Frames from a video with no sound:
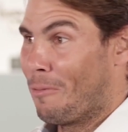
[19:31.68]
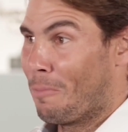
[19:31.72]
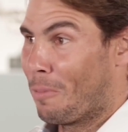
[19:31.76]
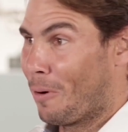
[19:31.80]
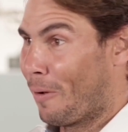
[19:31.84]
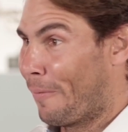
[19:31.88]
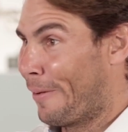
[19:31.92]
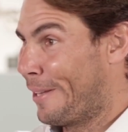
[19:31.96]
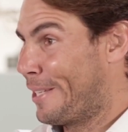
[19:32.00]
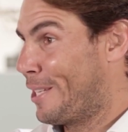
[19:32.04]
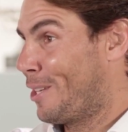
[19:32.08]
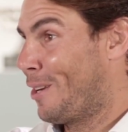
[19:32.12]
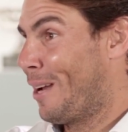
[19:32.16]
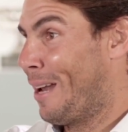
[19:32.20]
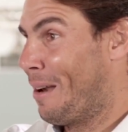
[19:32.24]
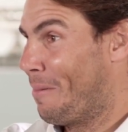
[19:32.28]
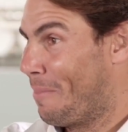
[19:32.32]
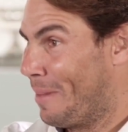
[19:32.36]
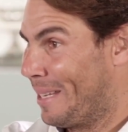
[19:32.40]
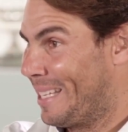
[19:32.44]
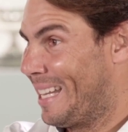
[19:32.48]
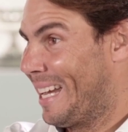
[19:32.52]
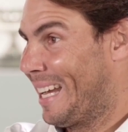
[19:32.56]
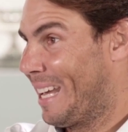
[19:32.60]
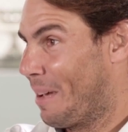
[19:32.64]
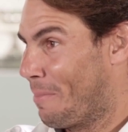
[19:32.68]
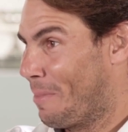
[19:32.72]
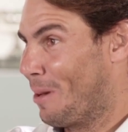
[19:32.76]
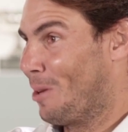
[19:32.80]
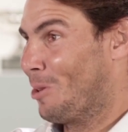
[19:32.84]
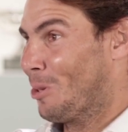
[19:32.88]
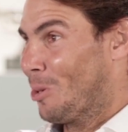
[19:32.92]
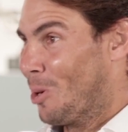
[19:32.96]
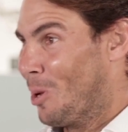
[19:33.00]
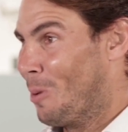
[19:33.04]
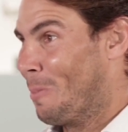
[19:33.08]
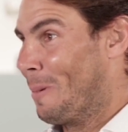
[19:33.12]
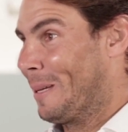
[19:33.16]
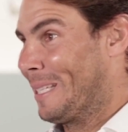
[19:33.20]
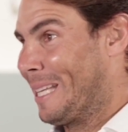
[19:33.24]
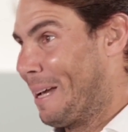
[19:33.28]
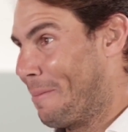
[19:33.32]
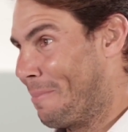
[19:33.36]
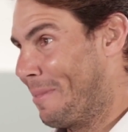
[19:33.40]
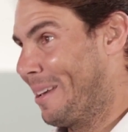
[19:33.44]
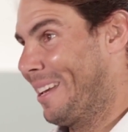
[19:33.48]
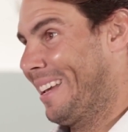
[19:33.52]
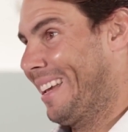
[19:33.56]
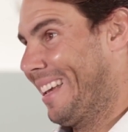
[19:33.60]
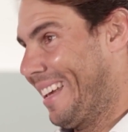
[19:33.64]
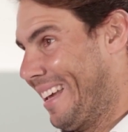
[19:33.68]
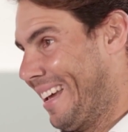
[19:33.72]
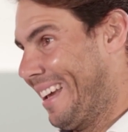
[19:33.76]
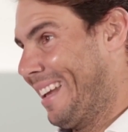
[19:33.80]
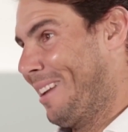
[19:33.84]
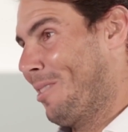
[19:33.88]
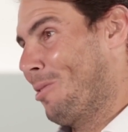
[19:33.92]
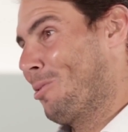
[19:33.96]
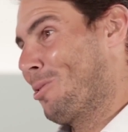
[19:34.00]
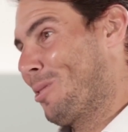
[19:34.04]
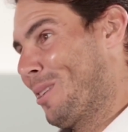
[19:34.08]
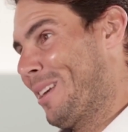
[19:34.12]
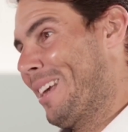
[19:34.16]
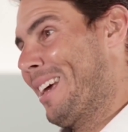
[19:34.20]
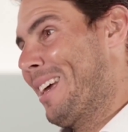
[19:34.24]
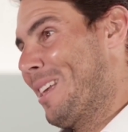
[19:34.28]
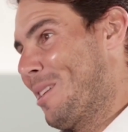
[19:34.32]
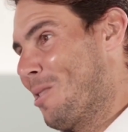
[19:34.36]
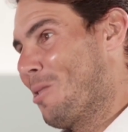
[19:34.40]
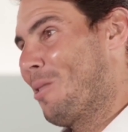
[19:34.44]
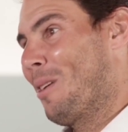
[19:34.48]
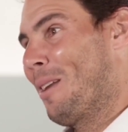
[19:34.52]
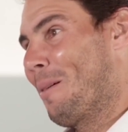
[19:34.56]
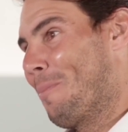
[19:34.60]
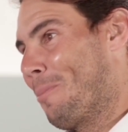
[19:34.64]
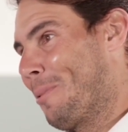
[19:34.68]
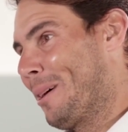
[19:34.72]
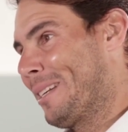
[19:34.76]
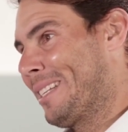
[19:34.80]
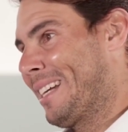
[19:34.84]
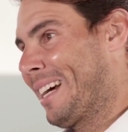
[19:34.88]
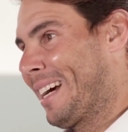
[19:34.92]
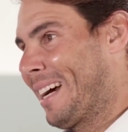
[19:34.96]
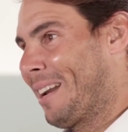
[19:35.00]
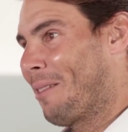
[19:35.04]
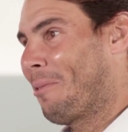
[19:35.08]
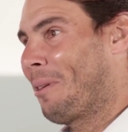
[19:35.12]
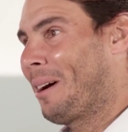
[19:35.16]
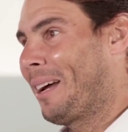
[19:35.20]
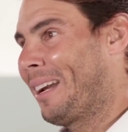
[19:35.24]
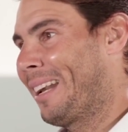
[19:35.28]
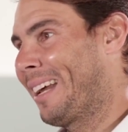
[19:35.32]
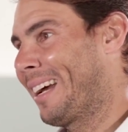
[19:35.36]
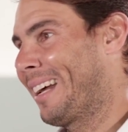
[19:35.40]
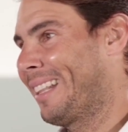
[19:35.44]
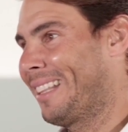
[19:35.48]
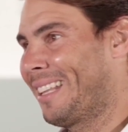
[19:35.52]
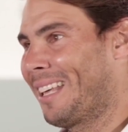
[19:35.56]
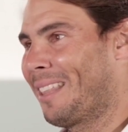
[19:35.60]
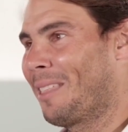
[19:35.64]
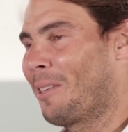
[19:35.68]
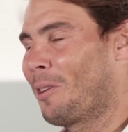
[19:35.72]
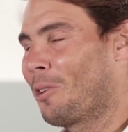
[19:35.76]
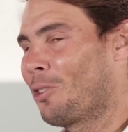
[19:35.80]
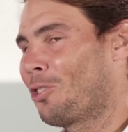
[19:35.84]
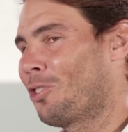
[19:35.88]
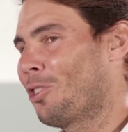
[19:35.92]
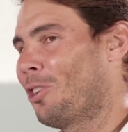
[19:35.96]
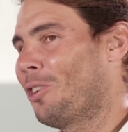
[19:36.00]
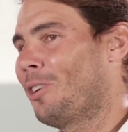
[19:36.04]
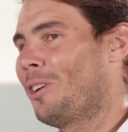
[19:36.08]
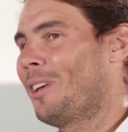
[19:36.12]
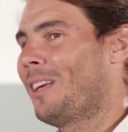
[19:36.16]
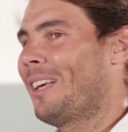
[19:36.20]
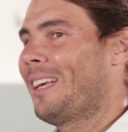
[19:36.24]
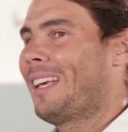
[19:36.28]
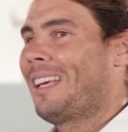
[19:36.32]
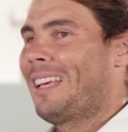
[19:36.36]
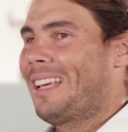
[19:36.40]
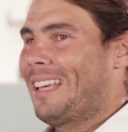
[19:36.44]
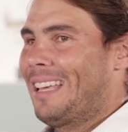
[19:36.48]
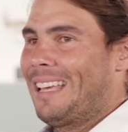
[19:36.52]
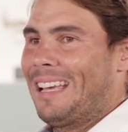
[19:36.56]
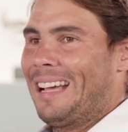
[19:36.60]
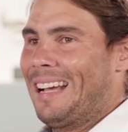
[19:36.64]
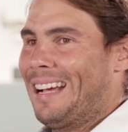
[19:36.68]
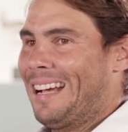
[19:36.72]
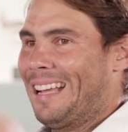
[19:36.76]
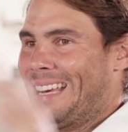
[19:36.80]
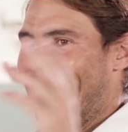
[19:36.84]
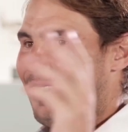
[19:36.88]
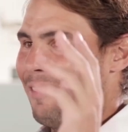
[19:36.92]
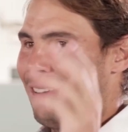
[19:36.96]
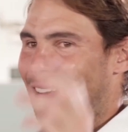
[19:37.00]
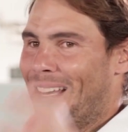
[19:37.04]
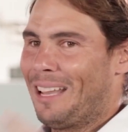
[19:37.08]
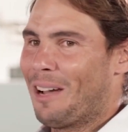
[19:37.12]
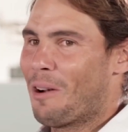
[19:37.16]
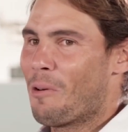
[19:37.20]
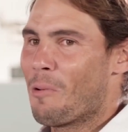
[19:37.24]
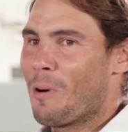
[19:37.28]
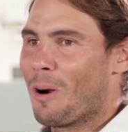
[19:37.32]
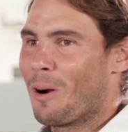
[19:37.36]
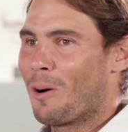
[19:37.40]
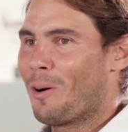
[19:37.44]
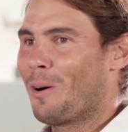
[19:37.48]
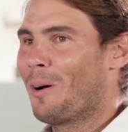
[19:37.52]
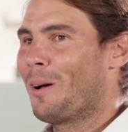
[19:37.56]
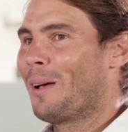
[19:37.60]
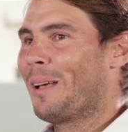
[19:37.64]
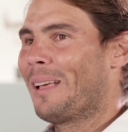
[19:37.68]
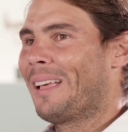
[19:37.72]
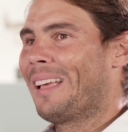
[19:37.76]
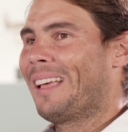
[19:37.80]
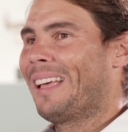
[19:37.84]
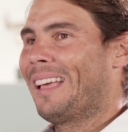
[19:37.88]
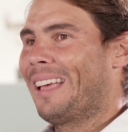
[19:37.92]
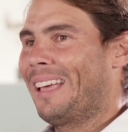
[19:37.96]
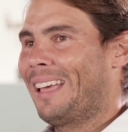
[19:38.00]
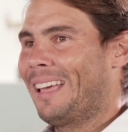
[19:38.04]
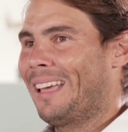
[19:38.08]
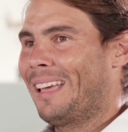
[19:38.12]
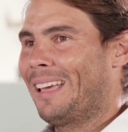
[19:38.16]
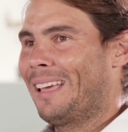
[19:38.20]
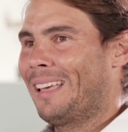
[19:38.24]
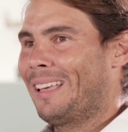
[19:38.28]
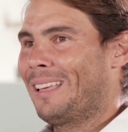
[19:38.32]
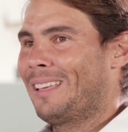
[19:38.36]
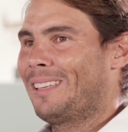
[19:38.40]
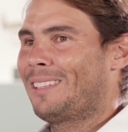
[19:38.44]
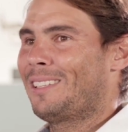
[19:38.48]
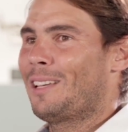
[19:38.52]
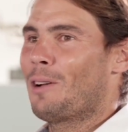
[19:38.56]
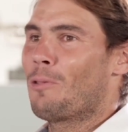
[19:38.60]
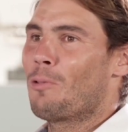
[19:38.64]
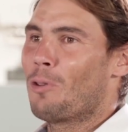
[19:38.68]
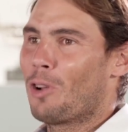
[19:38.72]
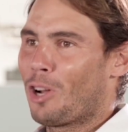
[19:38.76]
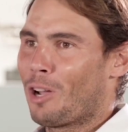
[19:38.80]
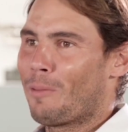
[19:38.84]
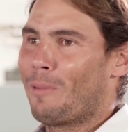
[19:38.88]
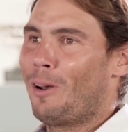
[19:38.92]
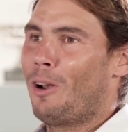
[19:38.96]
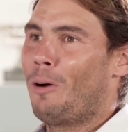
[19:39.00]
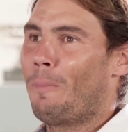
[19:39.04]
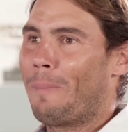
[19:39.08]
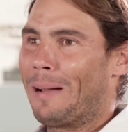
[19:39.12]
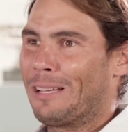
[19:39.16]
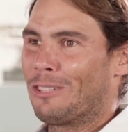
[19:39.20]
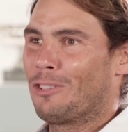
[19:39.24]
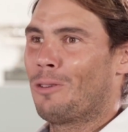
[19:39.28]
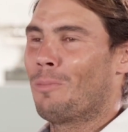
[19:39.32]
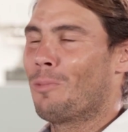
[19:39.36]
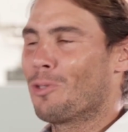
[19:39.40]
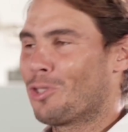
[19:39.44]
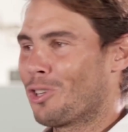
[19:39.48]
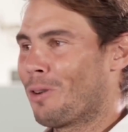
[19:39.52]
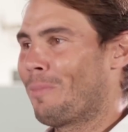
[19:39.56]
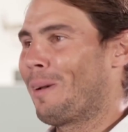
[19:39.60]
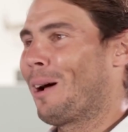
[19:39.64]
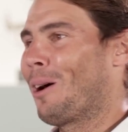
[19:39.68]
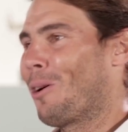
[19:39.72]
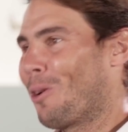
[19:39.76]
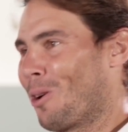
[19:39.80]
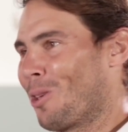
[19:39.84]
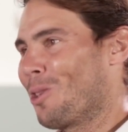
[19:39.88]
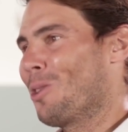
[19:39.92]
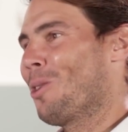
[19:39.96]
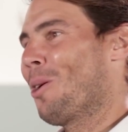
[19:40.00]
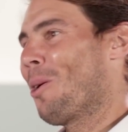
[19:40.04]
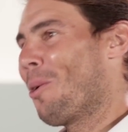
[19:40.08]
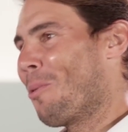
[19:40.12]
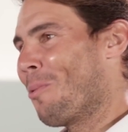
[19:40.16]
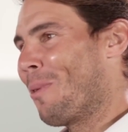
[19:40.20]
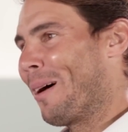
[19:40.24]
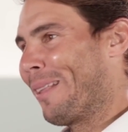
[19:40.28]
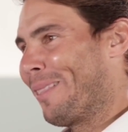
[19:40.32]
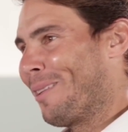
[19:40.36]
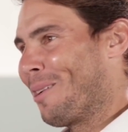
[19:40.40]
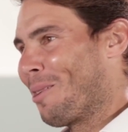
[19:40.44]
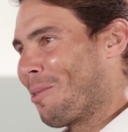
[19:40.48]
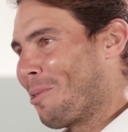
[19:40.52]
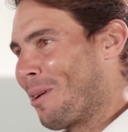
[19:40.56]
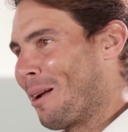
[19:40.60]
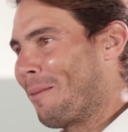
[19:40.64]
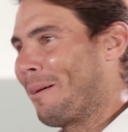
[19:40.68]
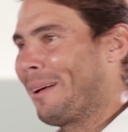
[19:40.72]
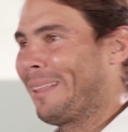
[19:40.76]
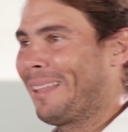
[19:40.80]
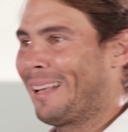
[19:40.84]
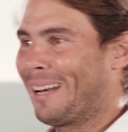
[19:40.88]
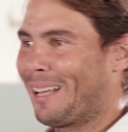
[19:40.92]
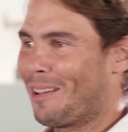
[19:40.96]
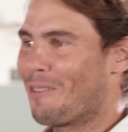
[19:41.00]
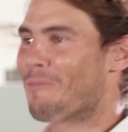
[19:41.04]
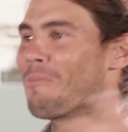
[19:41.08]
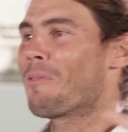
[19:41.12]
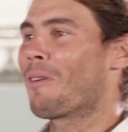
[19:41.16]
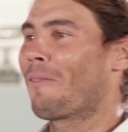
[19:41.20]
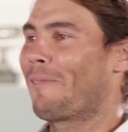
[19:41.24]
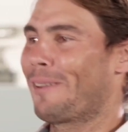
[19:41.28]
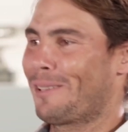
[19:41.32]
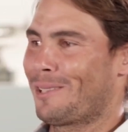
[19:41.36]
certain, but at the end of the day, a professional is going to have less hits over me than